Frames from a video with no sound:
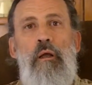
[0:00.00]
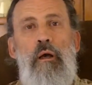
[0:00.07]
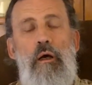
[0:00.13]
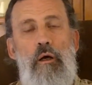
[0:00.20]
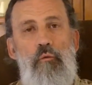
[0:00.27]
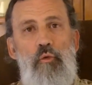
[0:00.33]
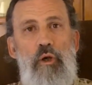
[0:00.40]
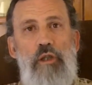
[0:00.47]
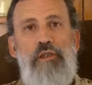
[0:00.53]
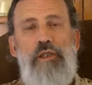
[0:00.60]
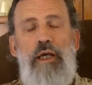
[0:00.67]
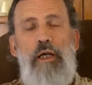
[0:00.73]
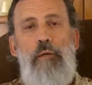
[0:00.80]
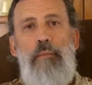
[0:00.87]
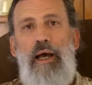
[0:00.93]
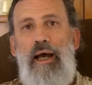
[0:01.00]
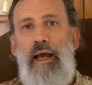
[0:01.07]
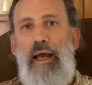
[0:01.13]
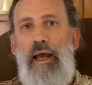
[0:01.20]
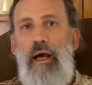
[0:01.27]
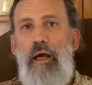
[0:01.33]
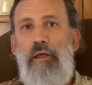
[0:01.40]
uh, real estate or buy
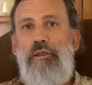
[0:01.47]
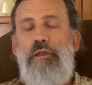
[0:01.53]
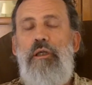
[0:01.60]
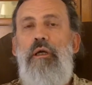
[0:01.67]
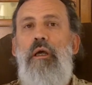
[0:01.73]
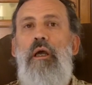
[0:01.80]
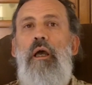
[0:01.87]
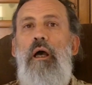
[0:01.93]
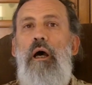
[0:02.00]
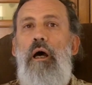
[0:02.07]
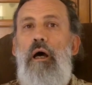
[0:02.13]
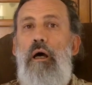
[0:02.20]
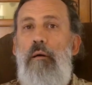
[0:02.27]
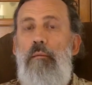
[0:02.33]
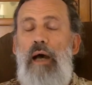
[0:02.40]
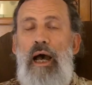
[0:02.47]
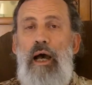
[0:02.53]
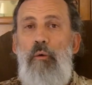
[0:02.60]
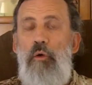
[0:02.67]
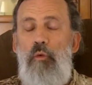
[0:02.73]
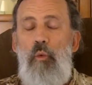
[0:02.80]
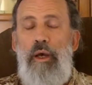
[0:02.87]
a house, um, I
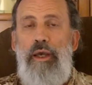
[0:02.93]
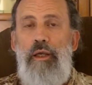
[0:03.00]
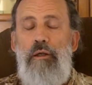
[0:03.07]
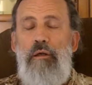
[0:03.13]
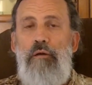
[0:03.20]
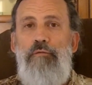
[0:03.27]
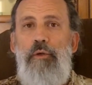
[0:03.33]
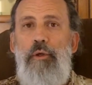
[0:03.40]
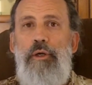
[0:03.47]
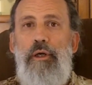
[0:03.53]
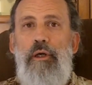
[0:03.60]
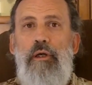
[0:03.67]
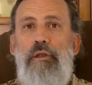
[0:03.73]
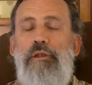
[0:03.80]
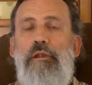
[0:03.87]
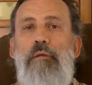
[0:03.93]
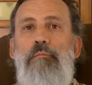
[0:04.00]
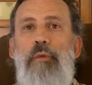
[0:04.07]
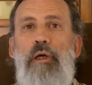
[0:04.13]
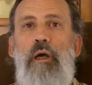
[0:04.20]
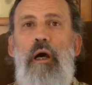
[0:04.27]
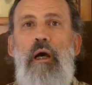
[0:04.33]
would wait a few years
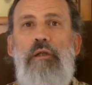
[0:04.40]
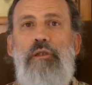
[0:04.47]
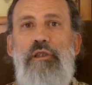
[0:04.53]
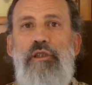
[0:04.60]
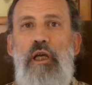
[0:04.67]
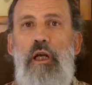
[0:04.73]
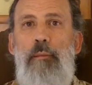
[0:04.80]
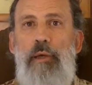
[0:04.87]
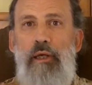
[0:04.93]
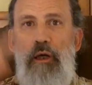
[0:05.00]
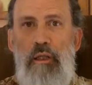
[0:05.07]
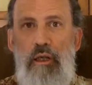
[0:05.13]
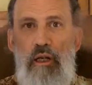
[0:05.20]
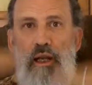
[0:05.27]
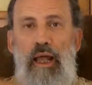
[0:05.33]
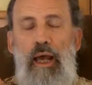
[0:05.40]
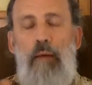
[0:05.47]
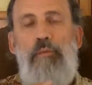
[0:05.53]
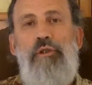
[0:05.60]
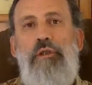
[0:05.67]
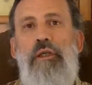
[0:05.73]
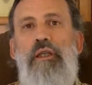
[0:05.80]
because there's gonna be another
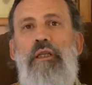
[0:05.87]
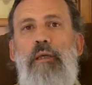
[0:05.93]
collapse in